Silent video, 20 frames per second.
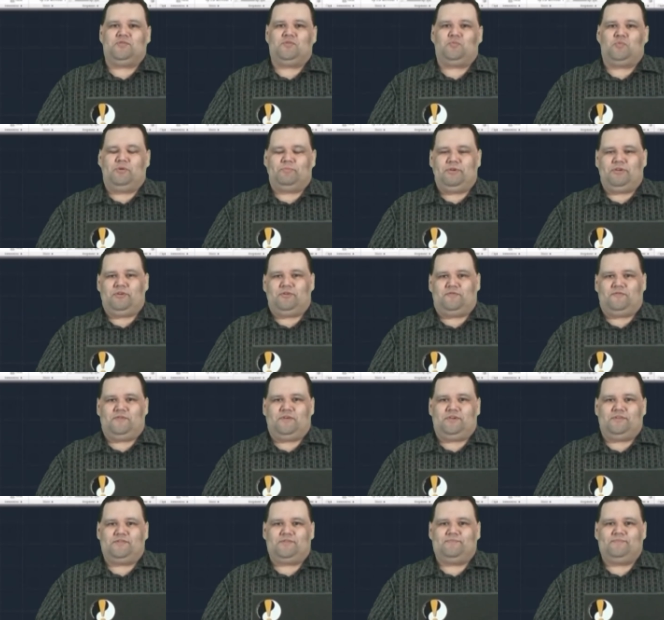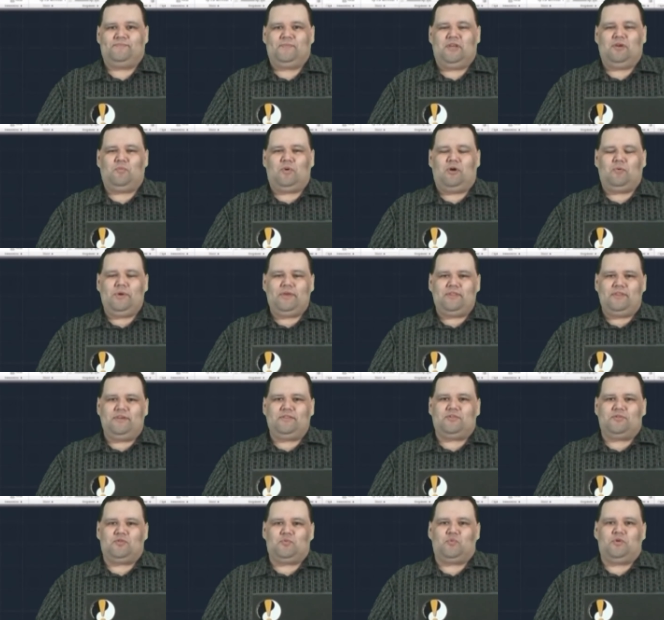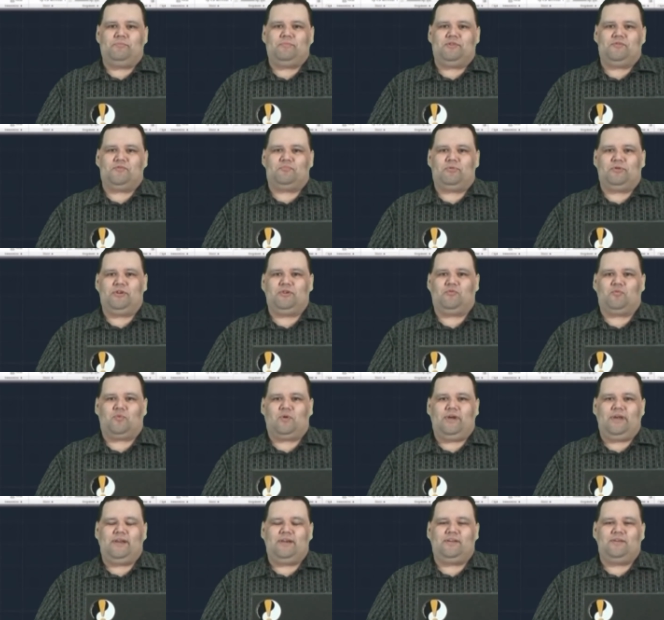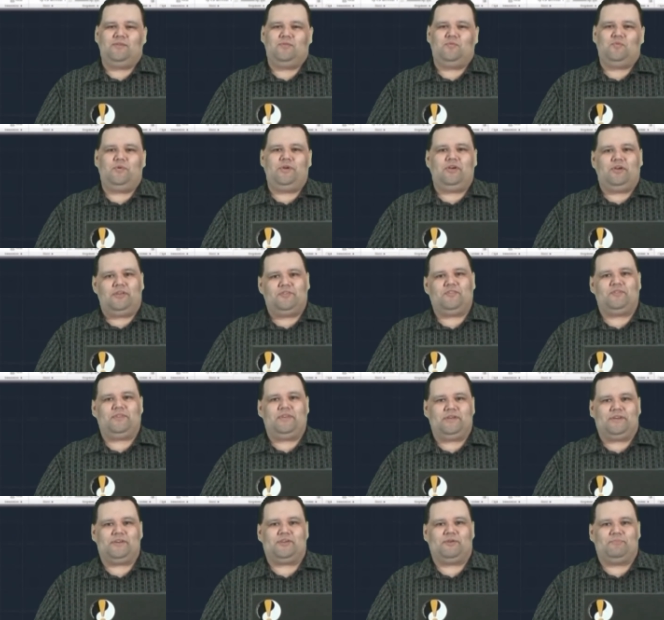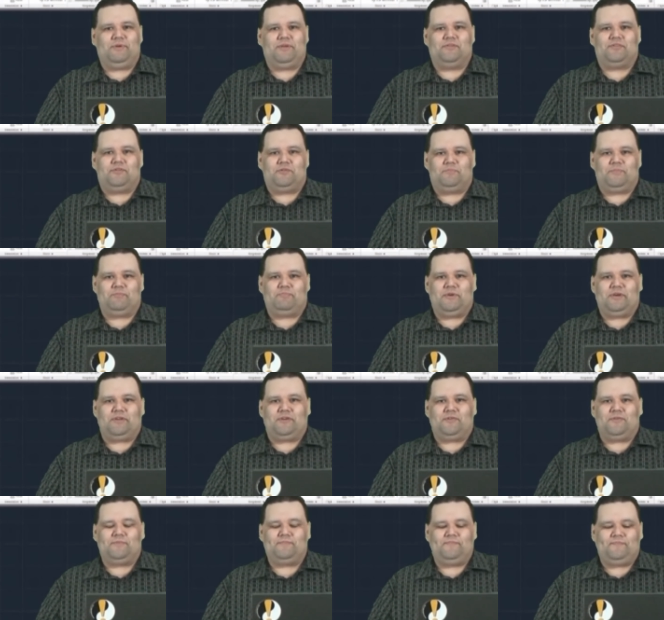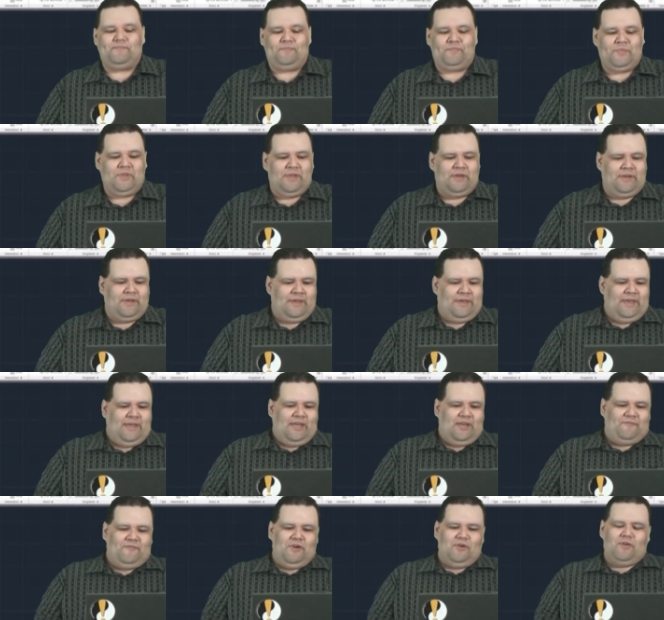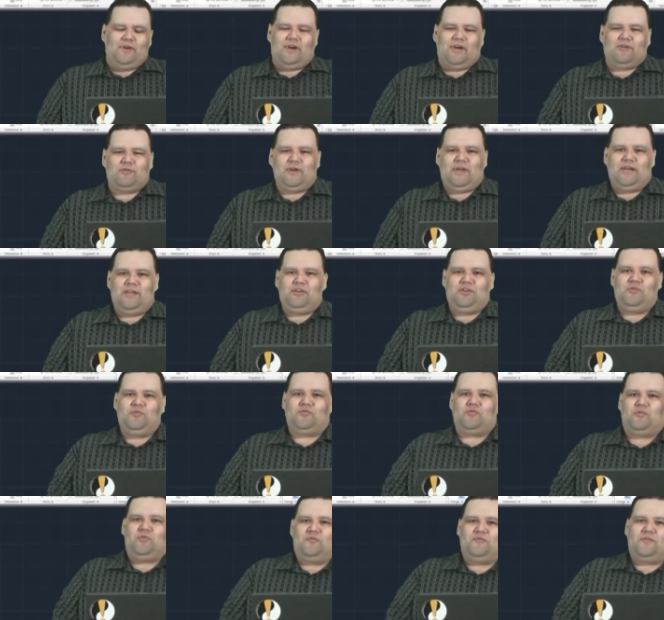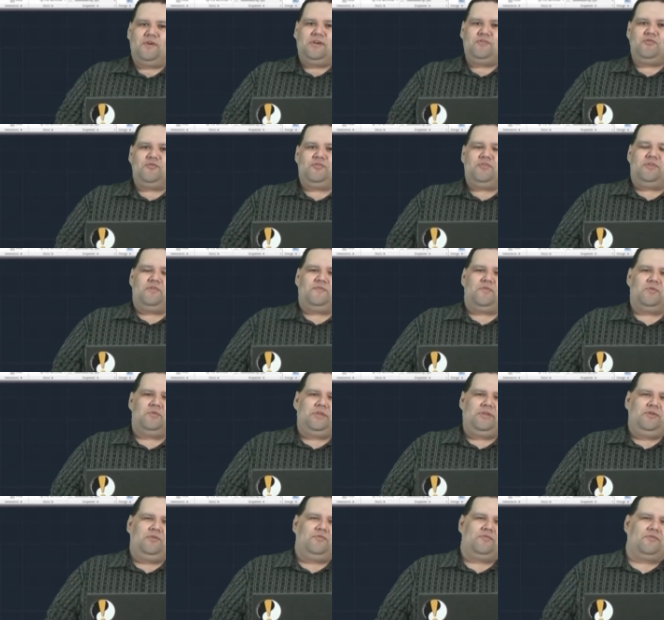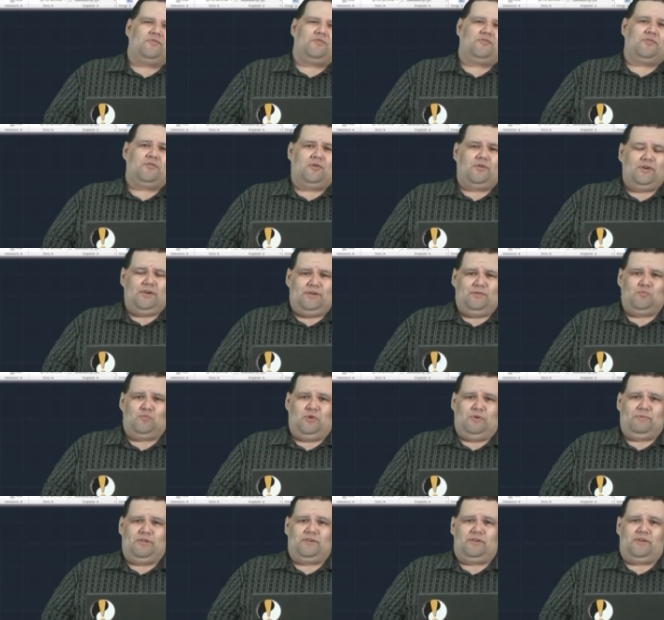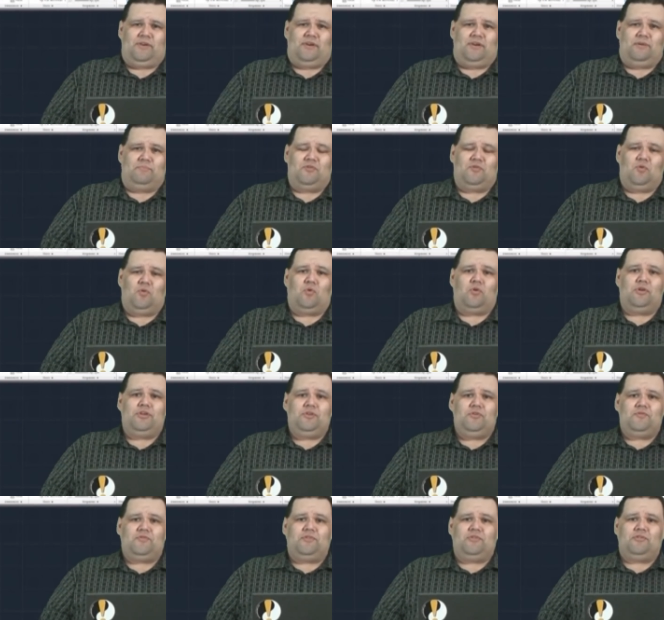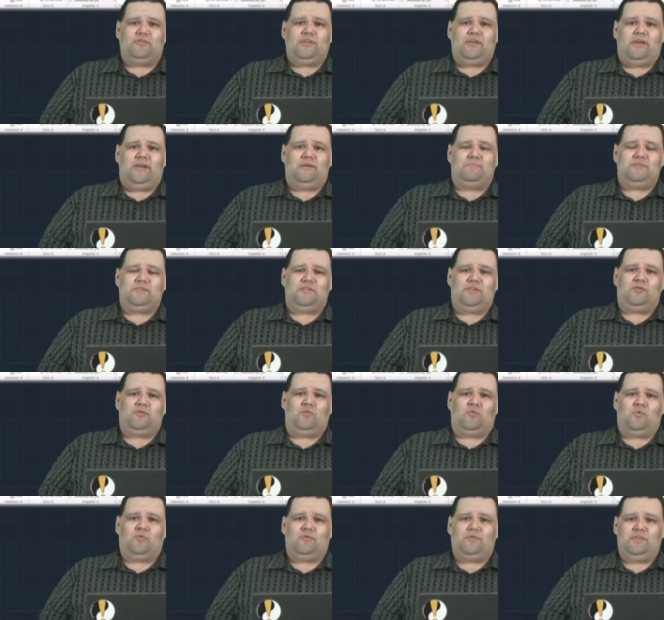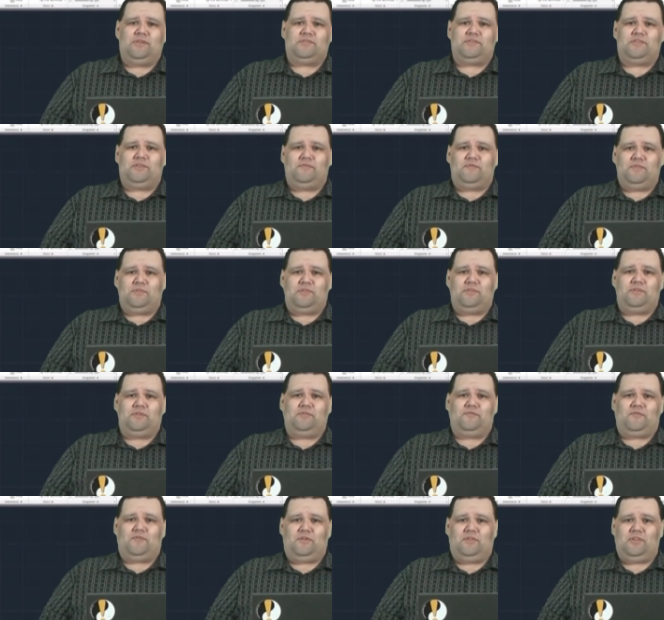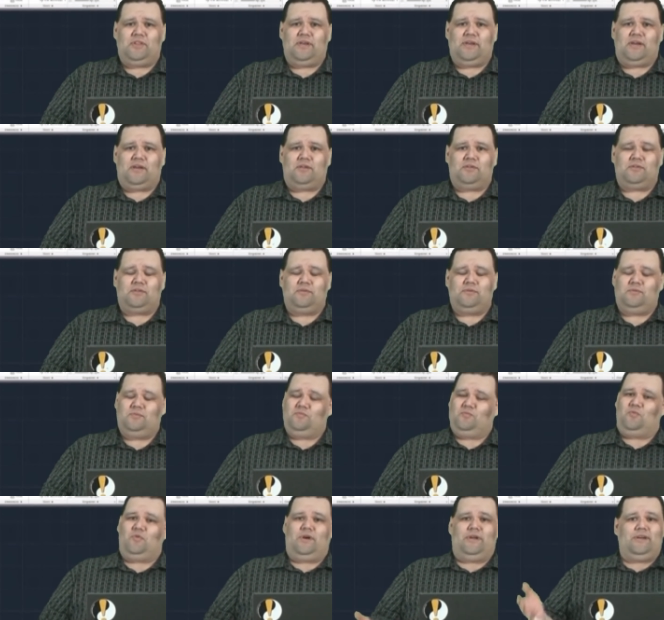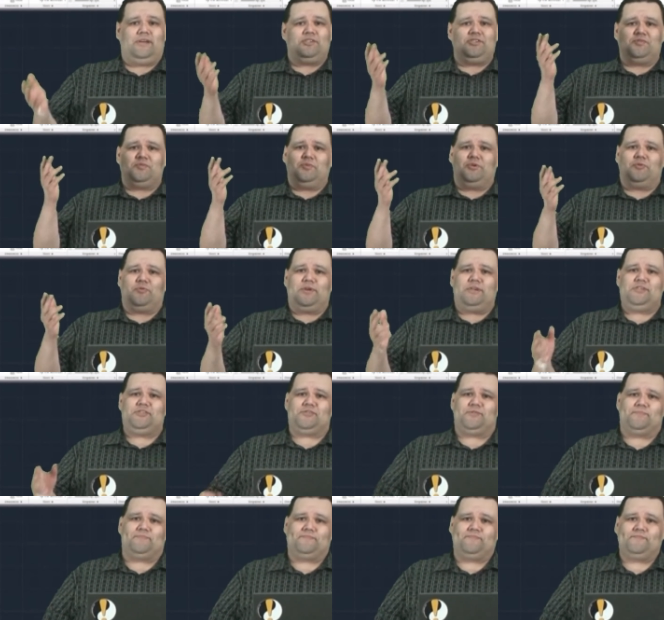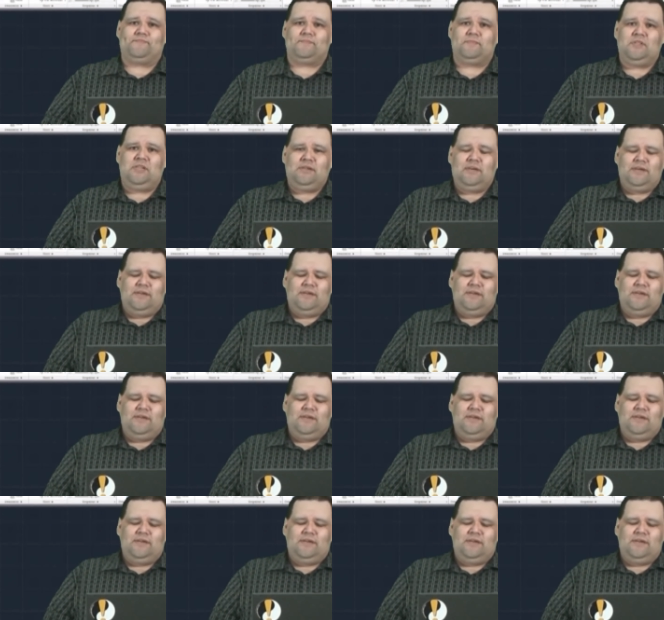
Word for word: of using the ribbon interface. And while we think that the ribbon is pretty great, we also think it could be a little bit better. If you're an AutoCAD user who finds yourself only using certain ribbon tabs or using your tabs in an order that's different than the default layout, why not just rearrange them?